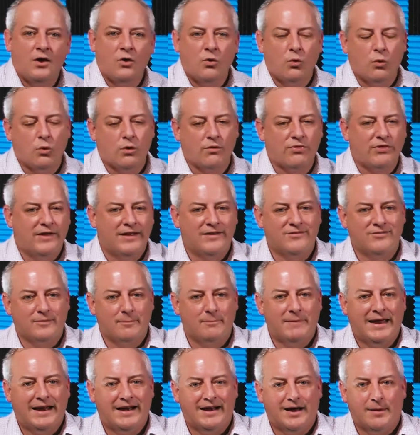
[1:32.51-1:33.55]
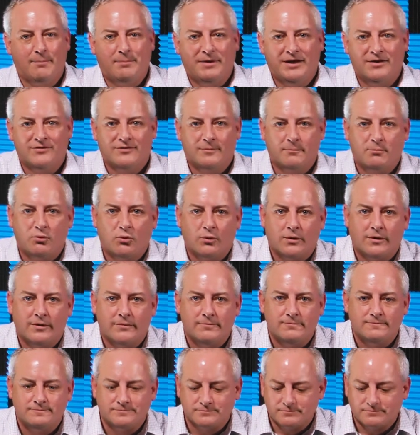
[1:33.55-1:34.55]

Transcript: or things that may not be as important.